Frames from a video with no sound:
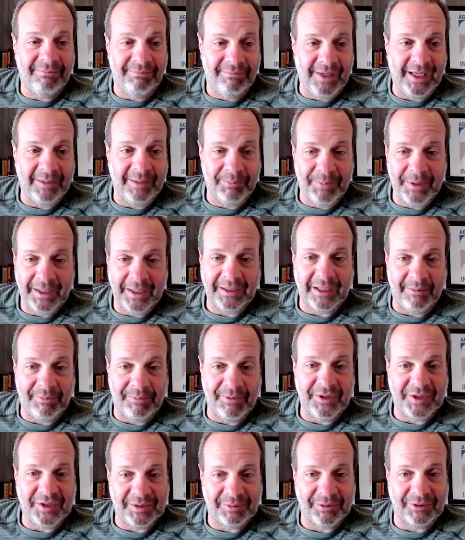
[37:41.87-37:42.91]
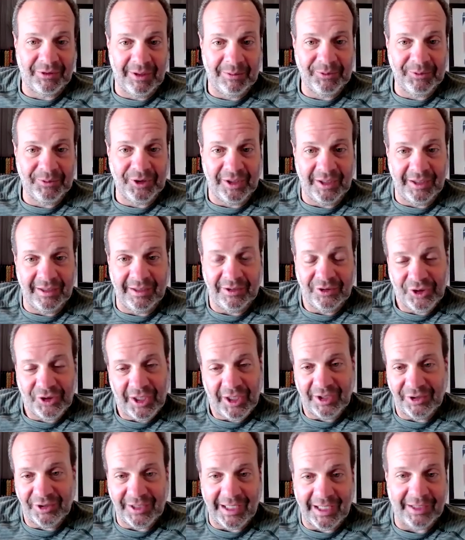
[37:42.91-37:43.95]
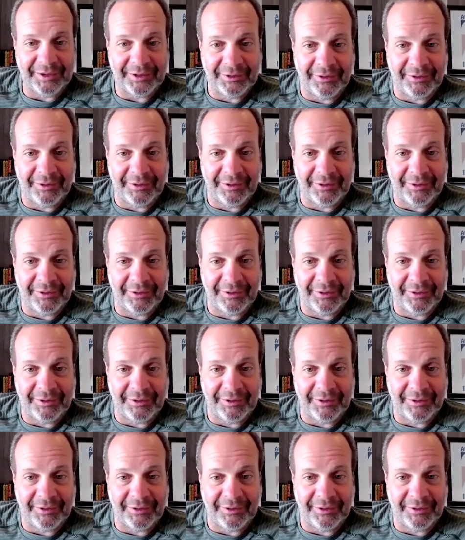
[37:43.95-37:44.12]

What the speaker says: like picked up the subscription and changed out